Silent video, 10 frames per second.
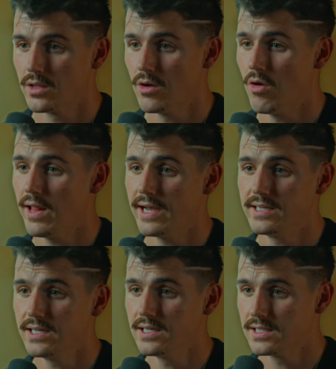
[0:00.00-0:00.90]
The whole
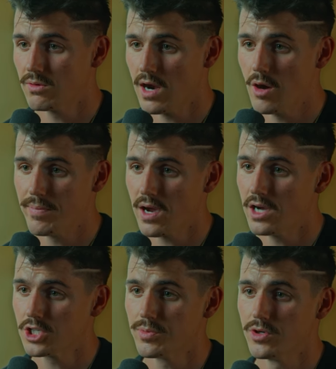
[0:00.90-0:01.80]
idea is that we're helping
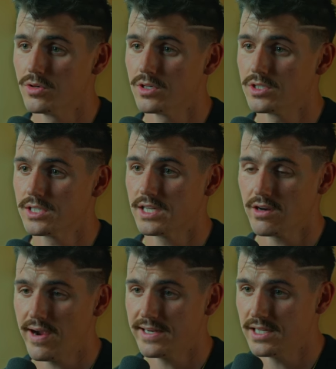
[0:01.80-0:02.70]
entrepreneurs get
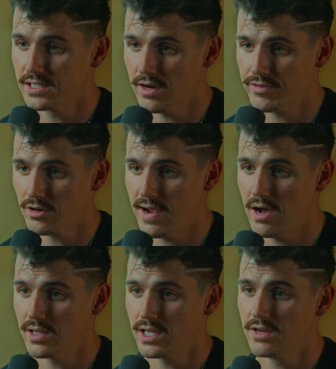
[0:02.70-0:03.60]
their ideas off the
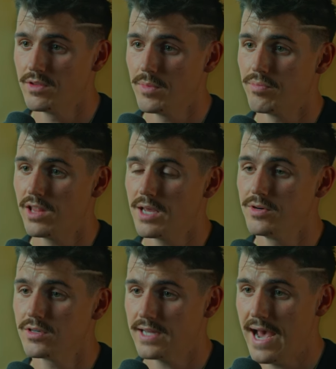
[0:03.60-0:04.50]
ground and give them a
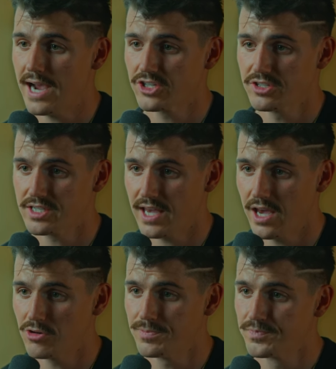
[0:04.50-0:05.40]
playbook to actually
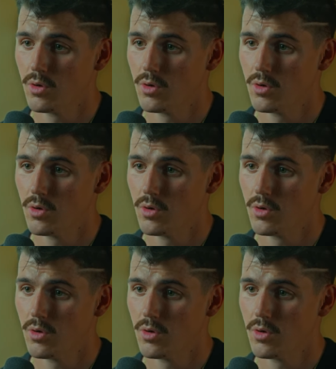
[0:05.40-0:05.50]
scale.